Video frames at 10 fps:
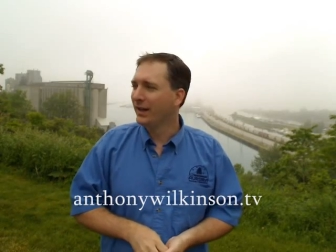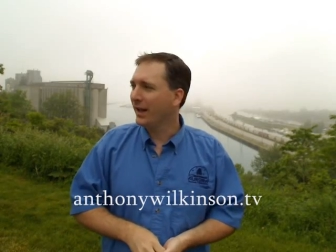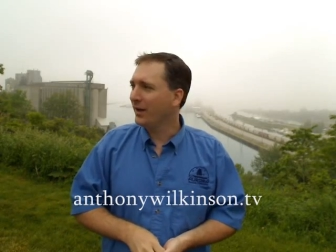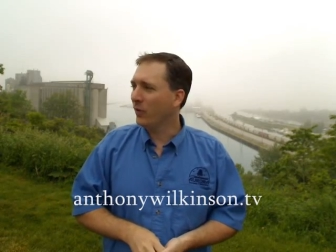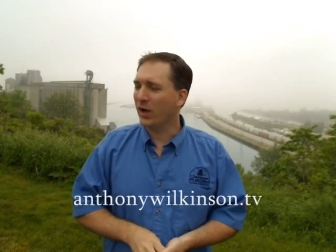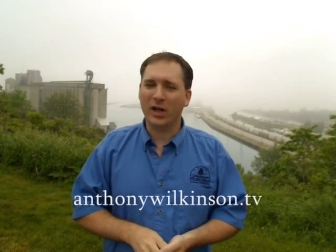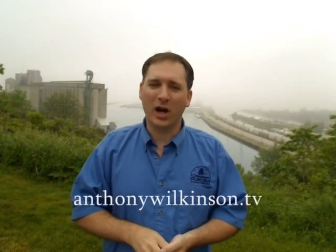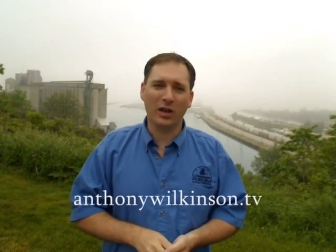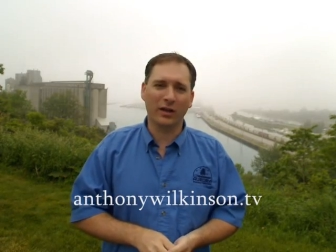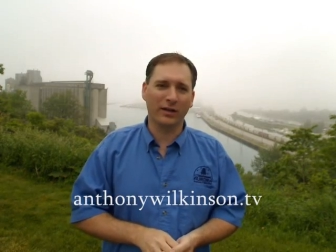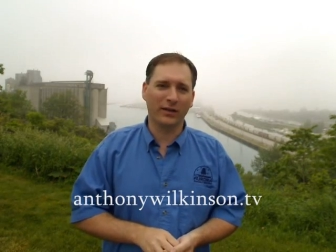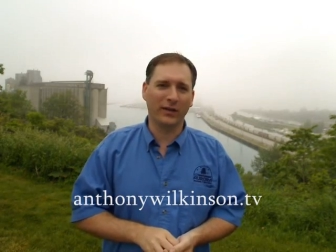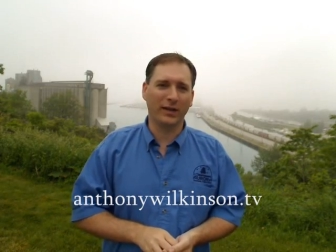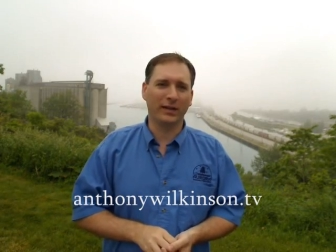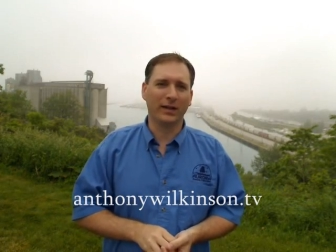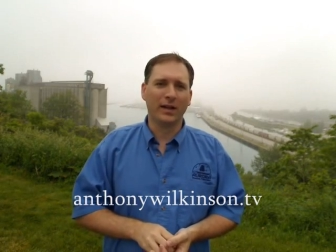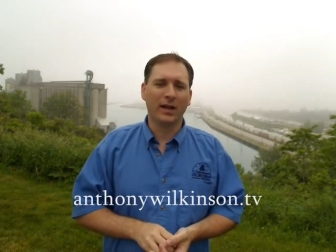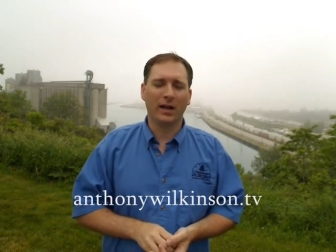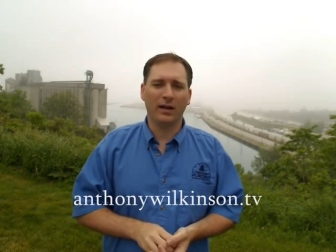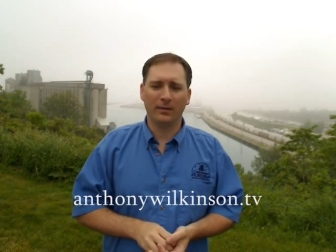and what colors and
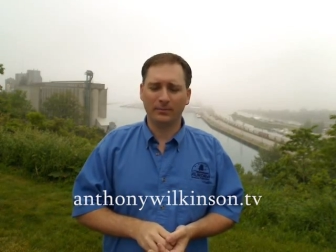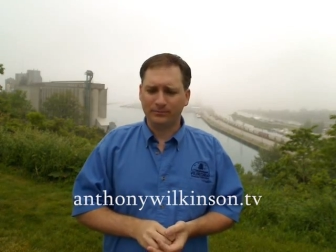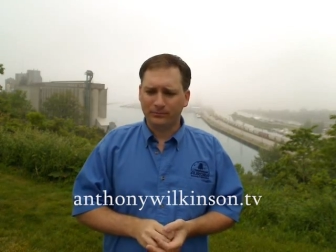um,